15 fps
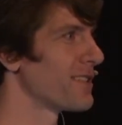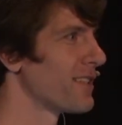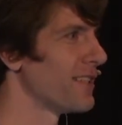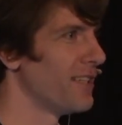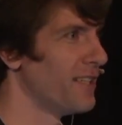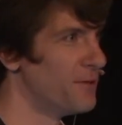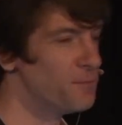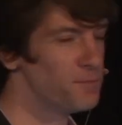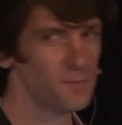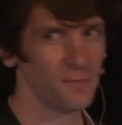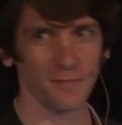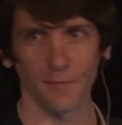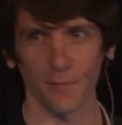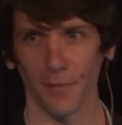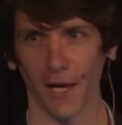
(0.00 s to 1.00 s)
agendas.
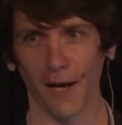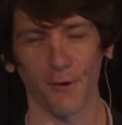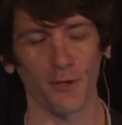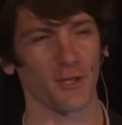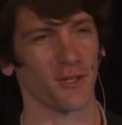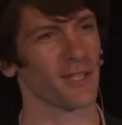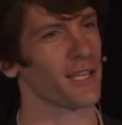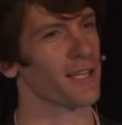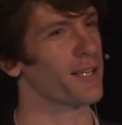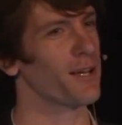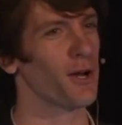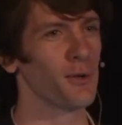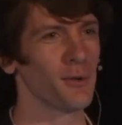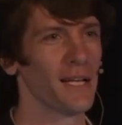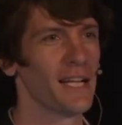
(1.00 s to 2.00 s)
Powers,
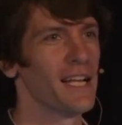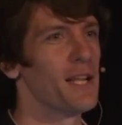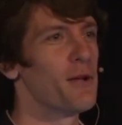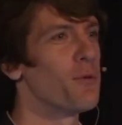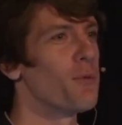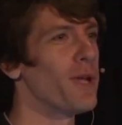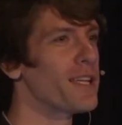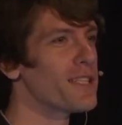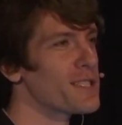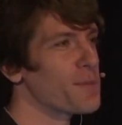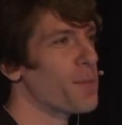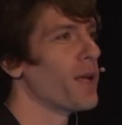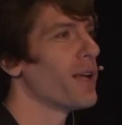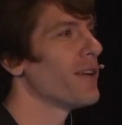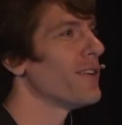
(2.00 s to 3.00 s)
we could
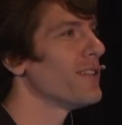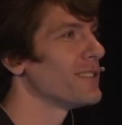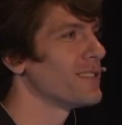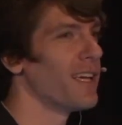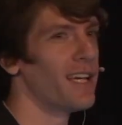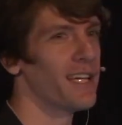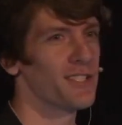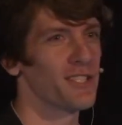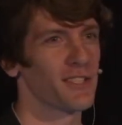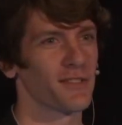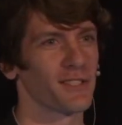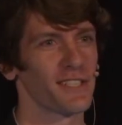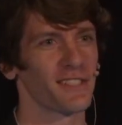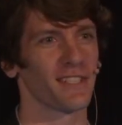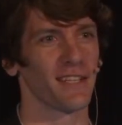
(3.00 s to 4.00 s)
spend all day just
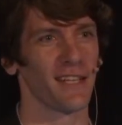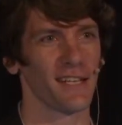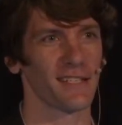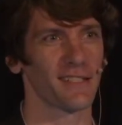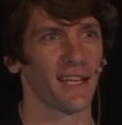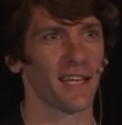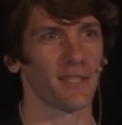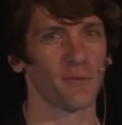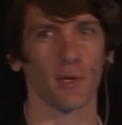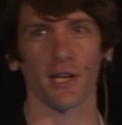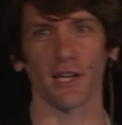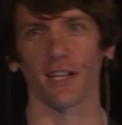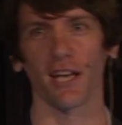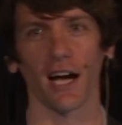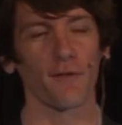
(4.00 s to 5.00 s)
listing these things. We could
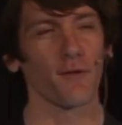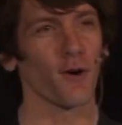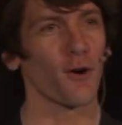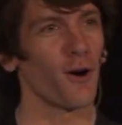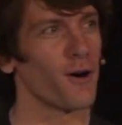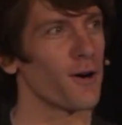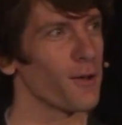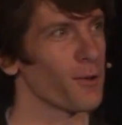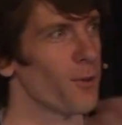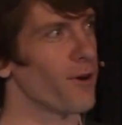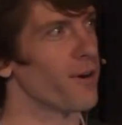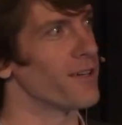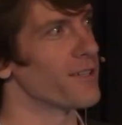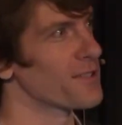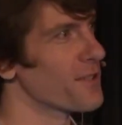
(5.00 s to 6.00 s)
cover all the
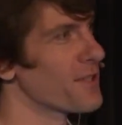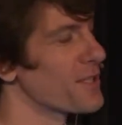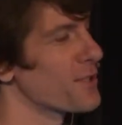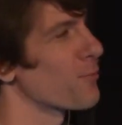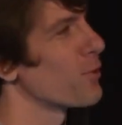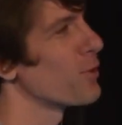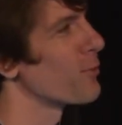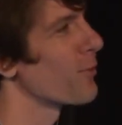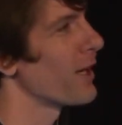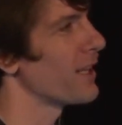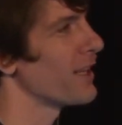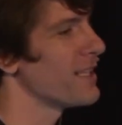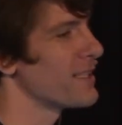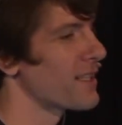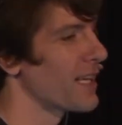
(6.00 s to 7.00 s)
walls of this room writing
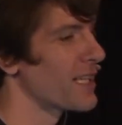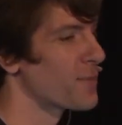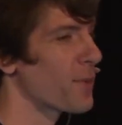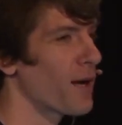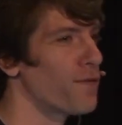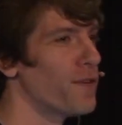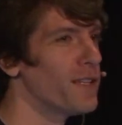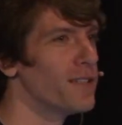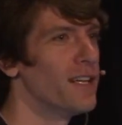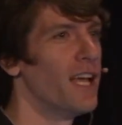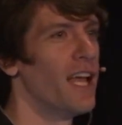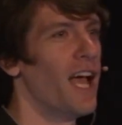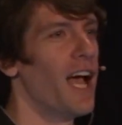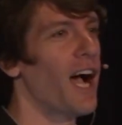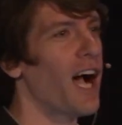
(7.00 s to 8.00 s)
these things, but I feel
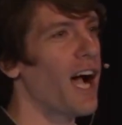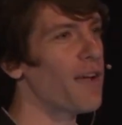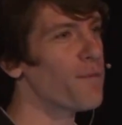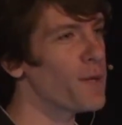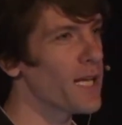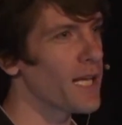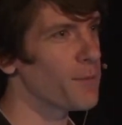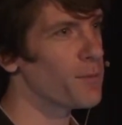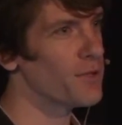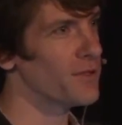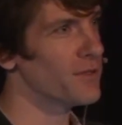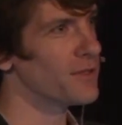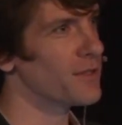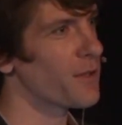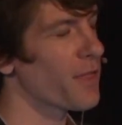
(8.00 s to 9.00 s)
I've been
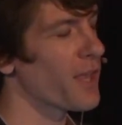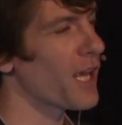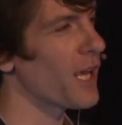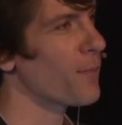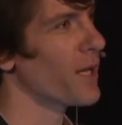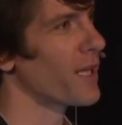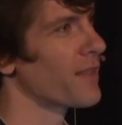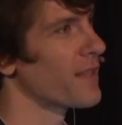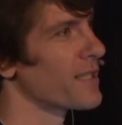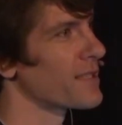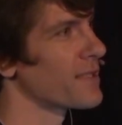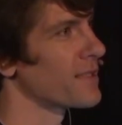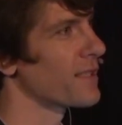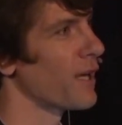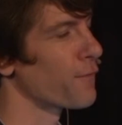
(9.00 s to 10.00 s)
able, thinking about
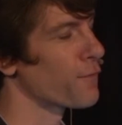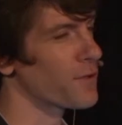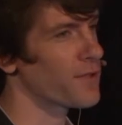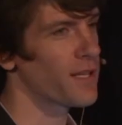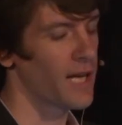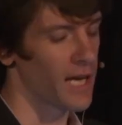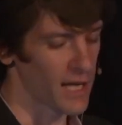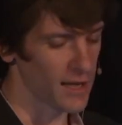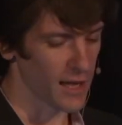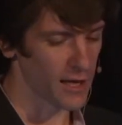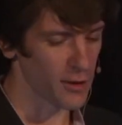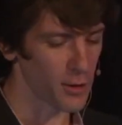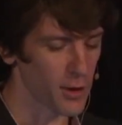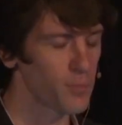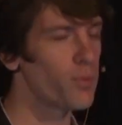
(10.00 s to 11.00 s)
this for today, that
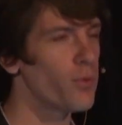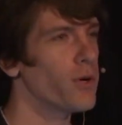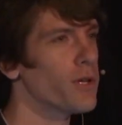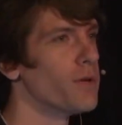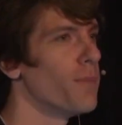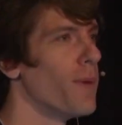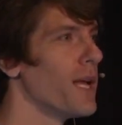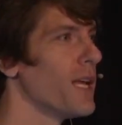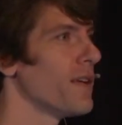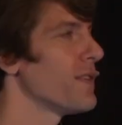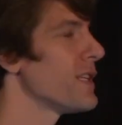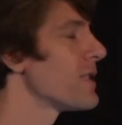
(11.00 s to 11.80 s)
you could boil many of these